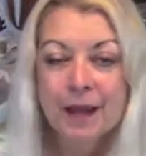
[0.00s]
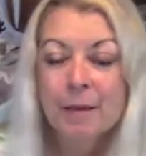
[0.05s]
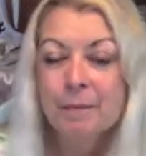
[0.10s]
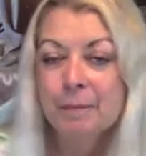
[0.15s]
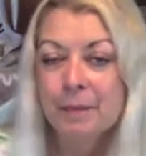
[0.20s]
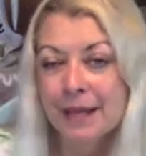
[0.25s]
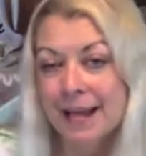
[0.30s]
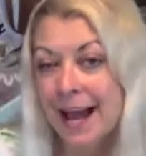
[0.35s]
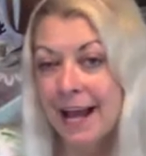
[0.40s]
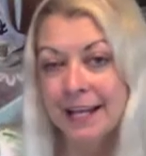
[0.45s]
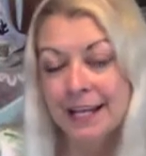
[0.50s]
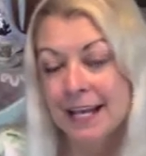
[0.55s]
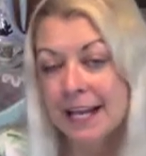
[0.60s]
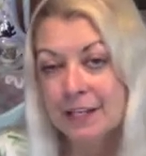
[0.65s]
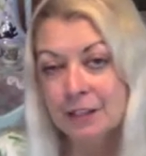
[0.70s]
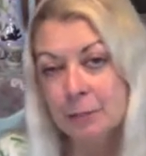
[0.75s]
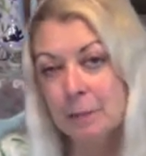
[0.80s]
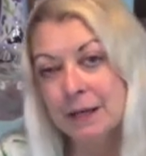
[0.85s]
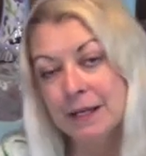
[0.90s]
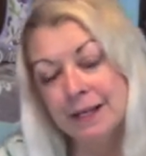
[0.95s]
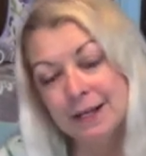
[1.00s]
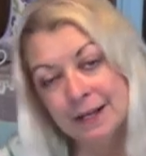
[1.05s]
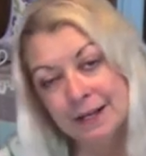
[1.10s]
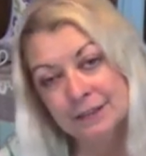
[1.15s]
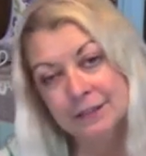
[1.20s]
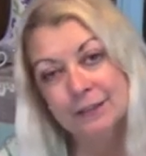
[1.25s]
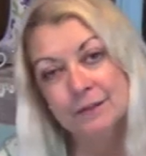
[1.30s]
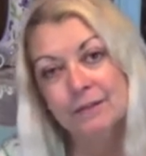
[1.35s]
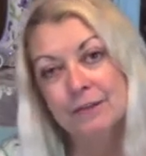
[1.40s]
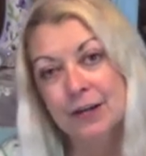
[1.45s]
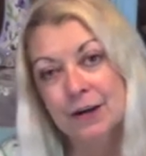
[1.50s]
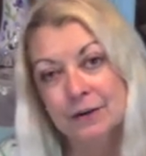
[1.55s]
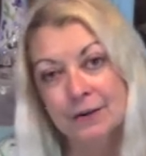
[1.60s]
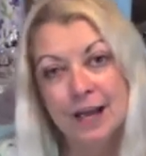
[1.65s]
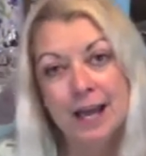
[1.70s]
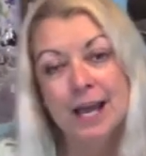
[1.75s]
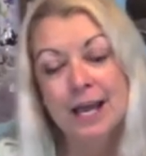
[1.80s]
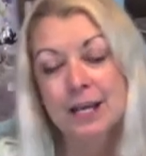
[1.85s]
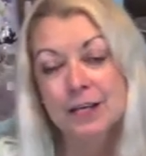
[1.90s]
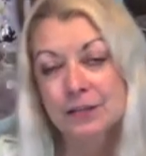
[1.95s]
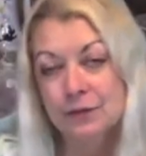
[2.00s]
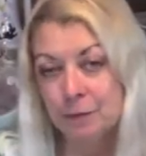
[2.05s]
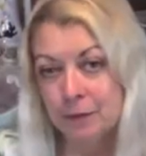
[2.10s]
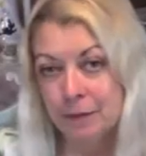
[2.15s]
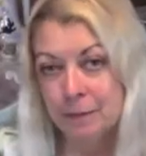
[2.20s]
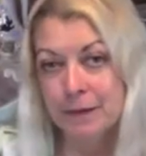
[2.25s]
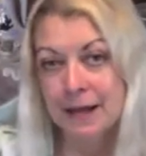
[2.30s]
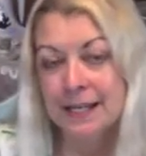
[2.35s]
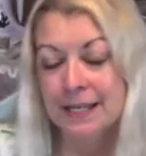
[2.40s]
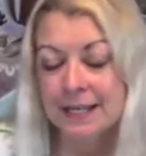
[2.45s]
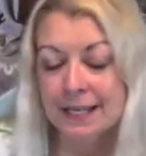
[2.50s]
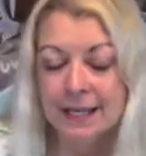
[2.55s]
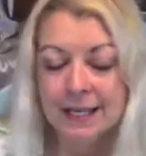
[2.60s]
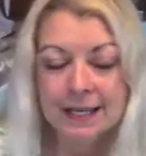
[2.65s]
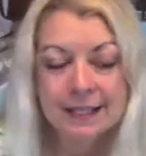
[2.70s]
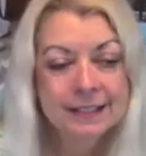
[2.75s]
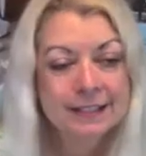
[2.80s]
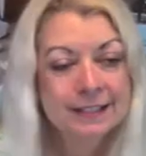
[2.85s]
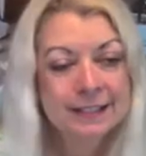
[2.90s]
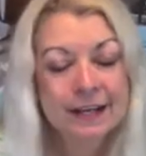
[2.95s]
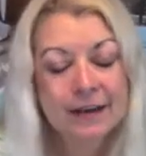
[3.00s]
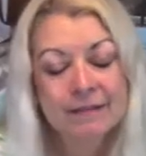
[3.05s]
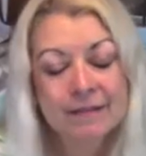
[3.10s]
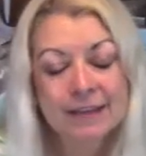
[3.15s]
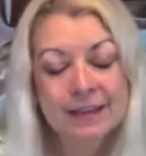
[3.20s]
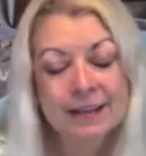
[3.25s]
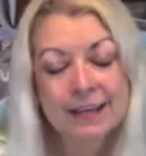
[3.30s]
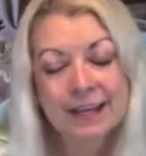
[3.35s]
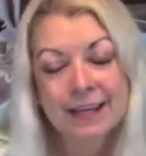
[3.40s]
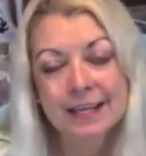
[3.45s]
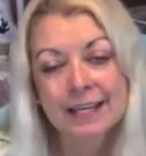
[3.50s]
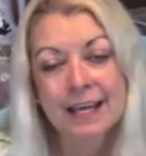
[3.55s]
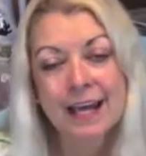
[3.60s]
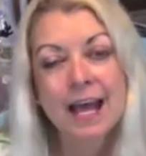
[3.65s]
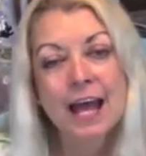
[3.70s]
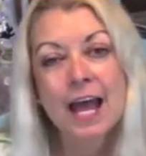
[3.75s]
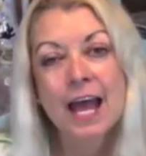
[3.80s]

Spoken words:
I guess because of their age with my kids and everything.